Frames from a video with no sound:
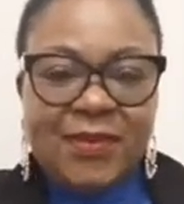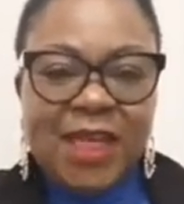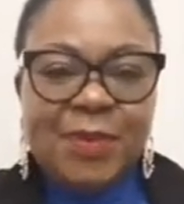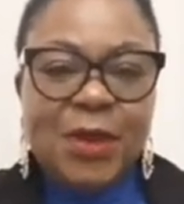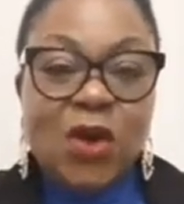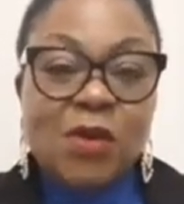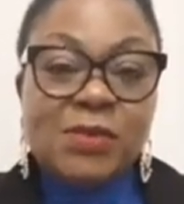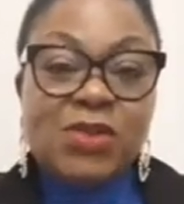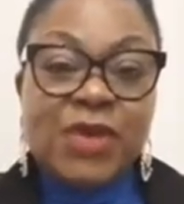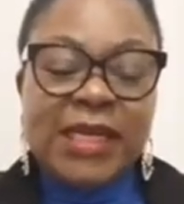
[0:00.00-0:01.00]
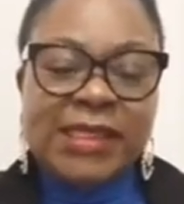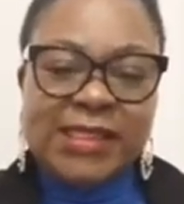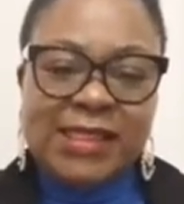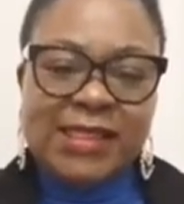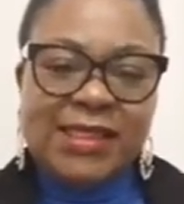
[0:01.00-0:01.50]
it becomes
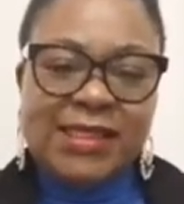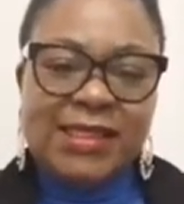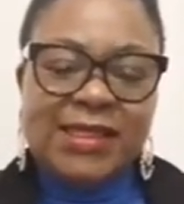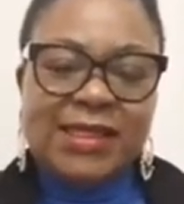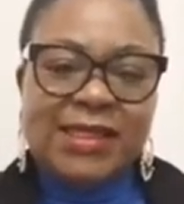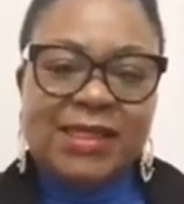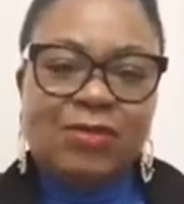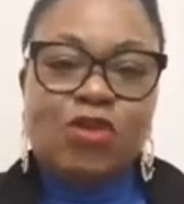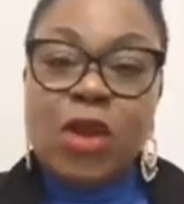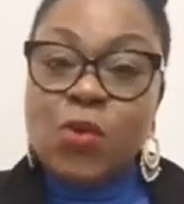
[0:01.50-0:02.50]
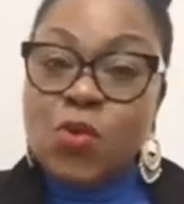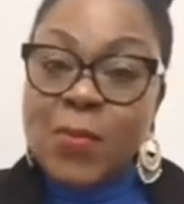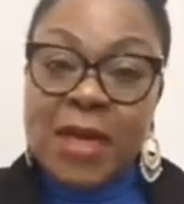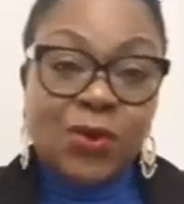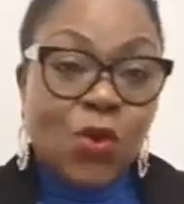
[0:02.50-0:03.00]
reality. For a
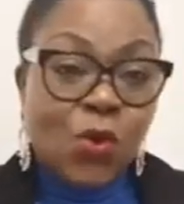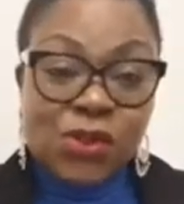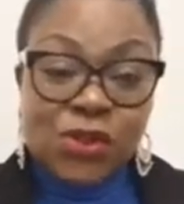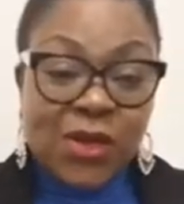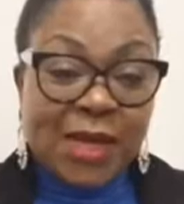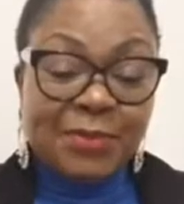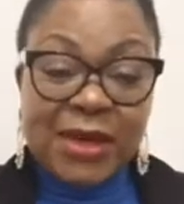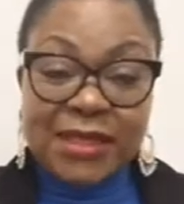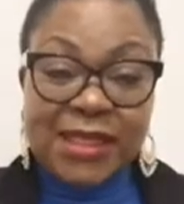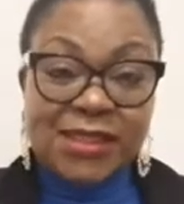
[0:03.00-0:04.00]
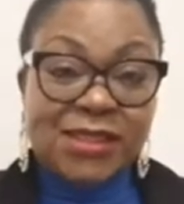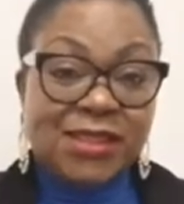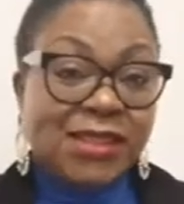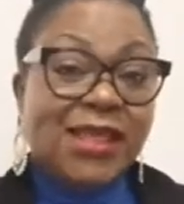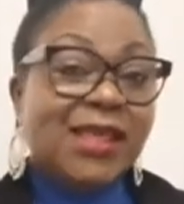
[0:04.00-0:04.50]
woman who wants to get pregnant,
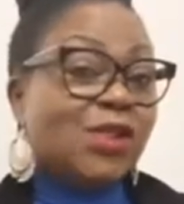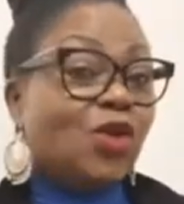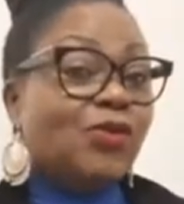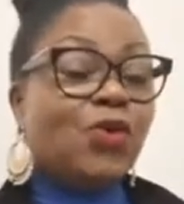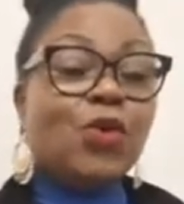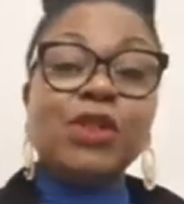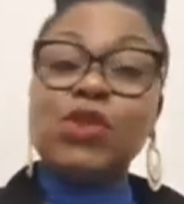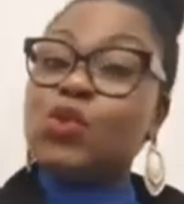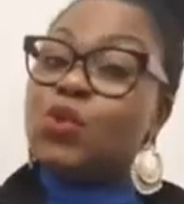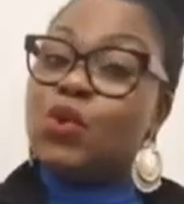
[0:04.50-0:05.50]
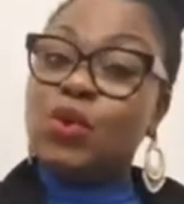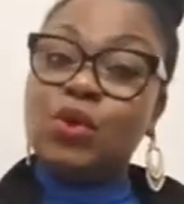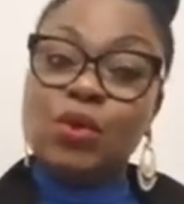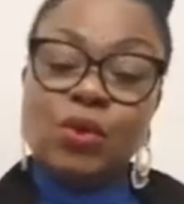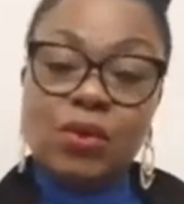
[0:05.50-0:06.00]
she thinks of going to
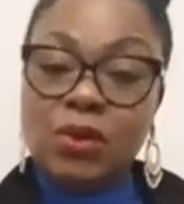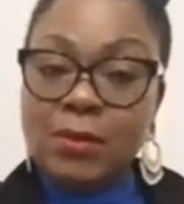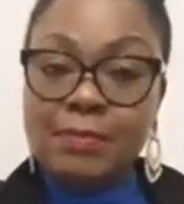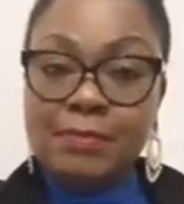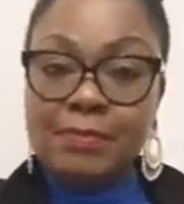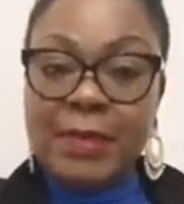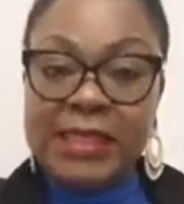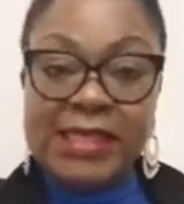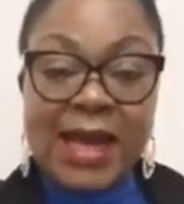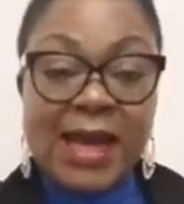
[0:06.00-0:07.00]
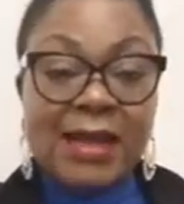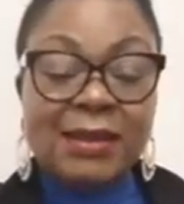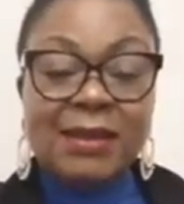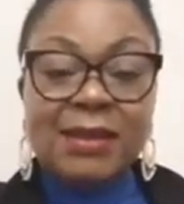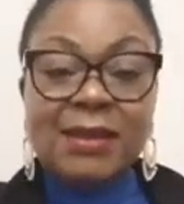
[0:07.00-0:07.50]
meet her
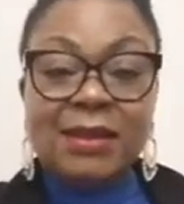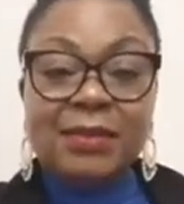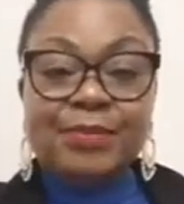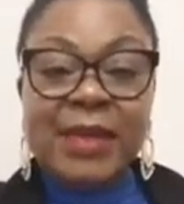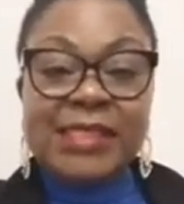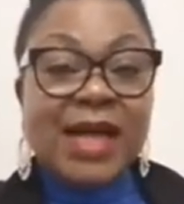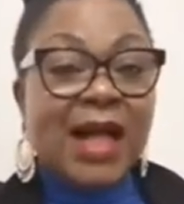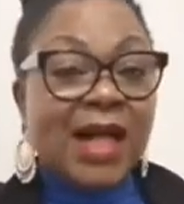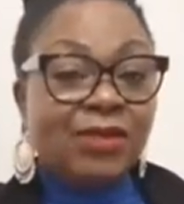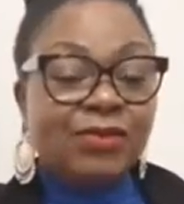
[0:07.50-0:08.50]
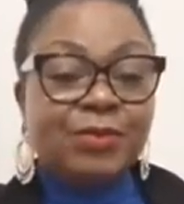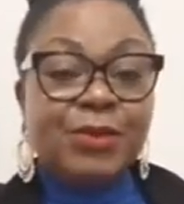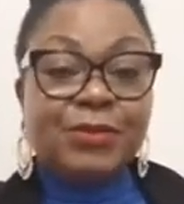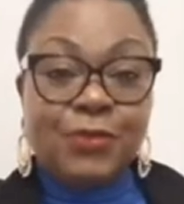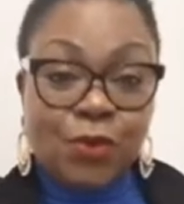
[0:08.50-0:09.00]
better half
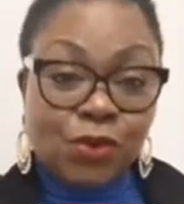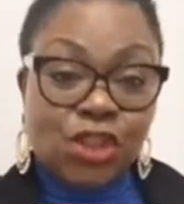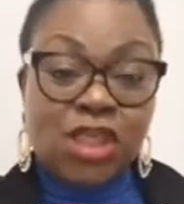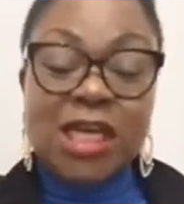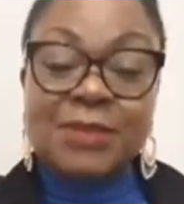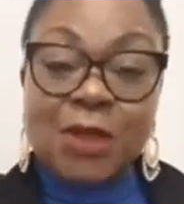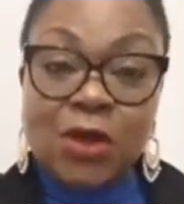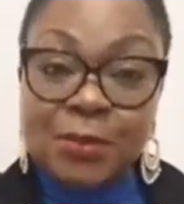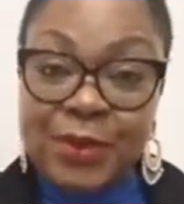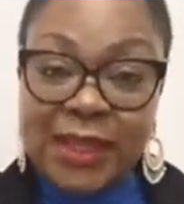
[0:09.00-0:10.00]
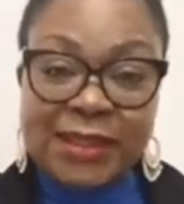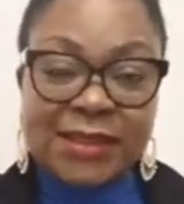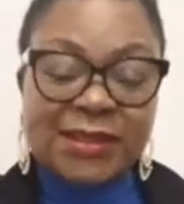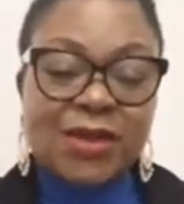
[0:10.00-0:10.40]
before she can become pregnant.